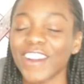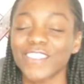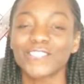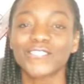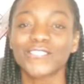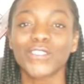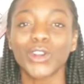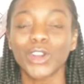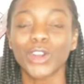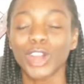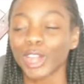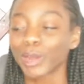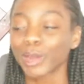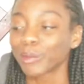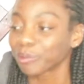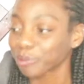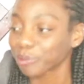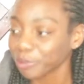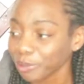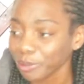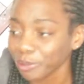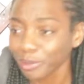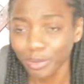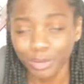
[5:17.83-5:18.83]
Four.
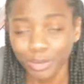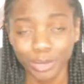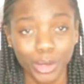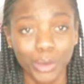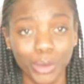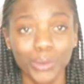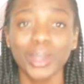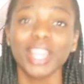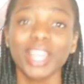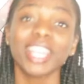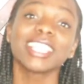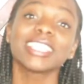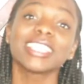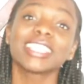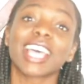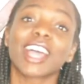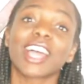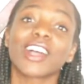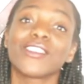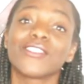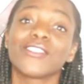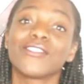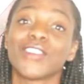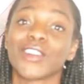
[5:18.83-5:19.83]
When in
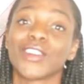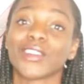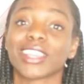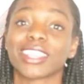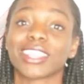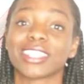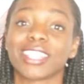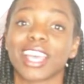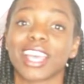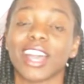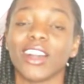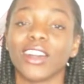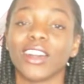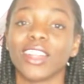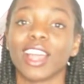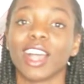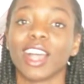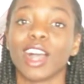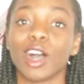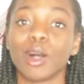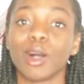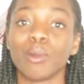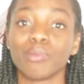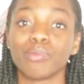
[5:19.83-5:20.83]
doubt, focus out.
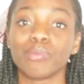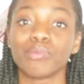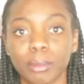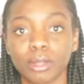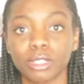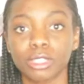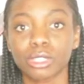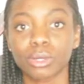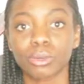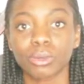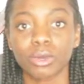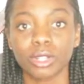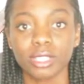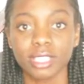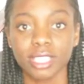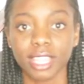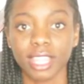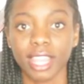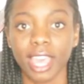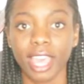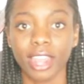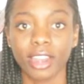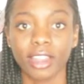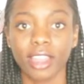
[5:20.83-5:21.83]
Um, towards the
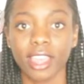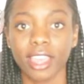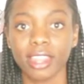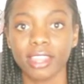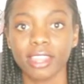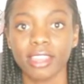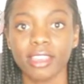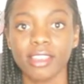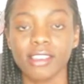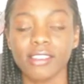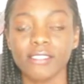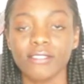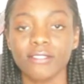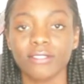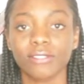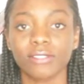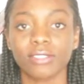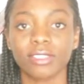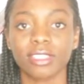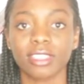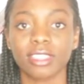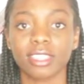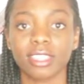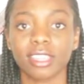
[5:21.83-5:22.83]
latter end
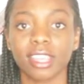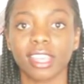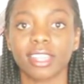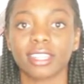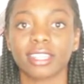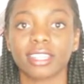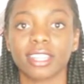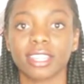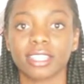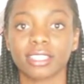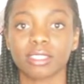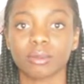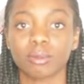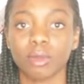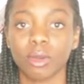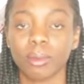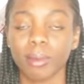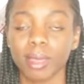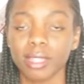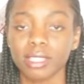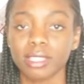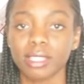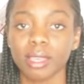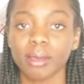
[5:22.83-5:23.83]
of the ninety days of
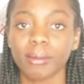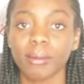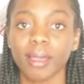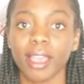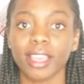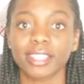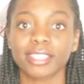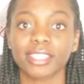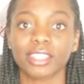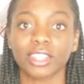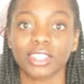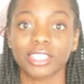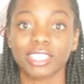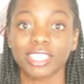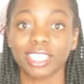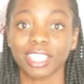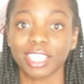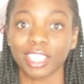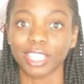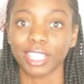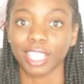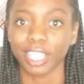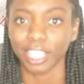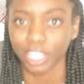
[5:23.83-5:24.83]
momentum, I started to
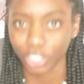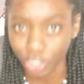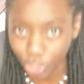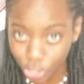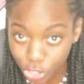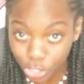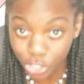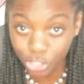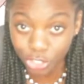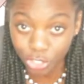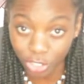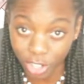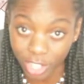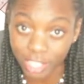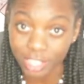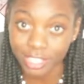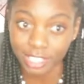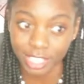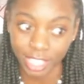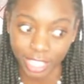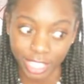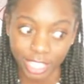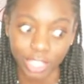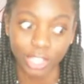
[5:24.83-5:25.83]
get like
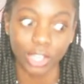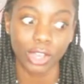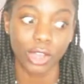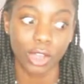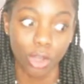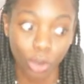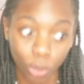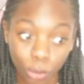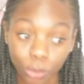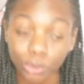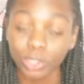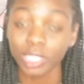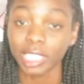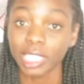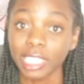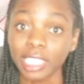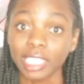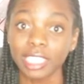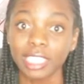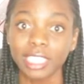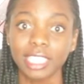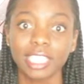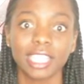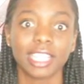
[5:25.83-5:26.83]
stressed, like O
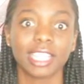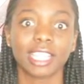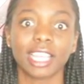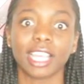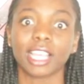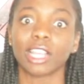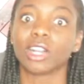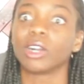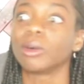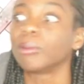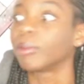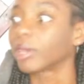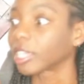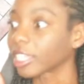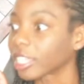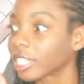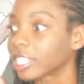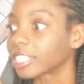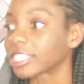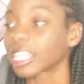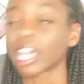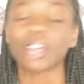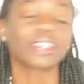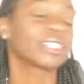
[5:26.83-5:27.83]
D, like, oh my
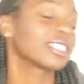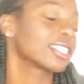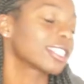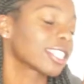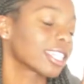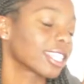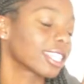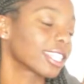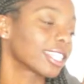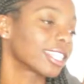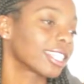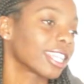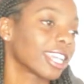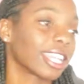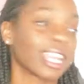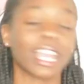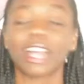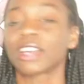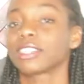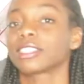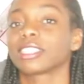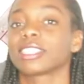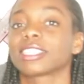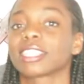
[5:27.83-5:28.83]
goodness, how is this gonna get done?
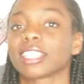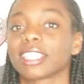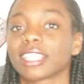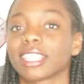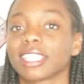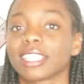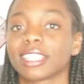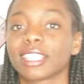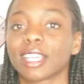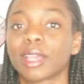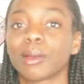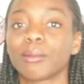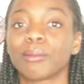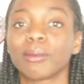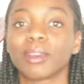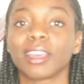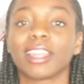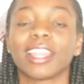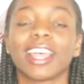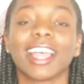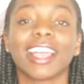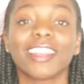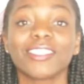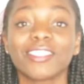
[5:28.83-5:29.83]
How is this gonna get done?
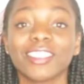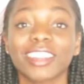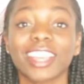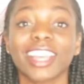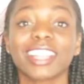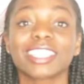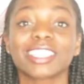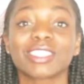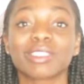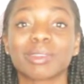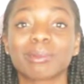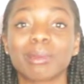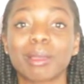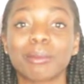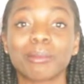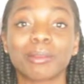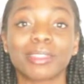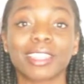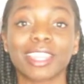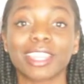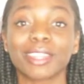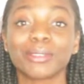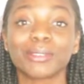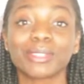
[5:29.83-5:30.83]
But I forgot to remember
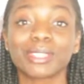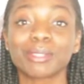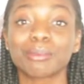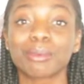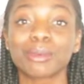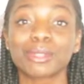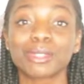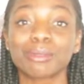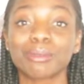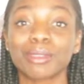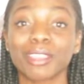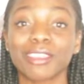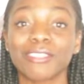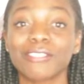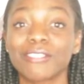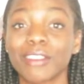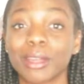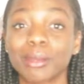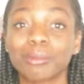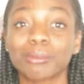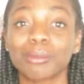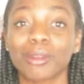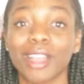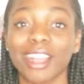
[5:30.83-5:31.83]
that it was supposed to be a
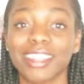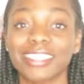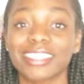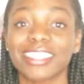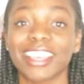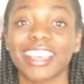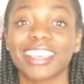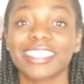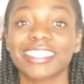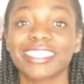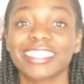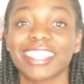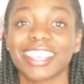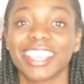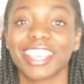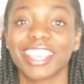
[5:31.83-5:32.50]
fun process.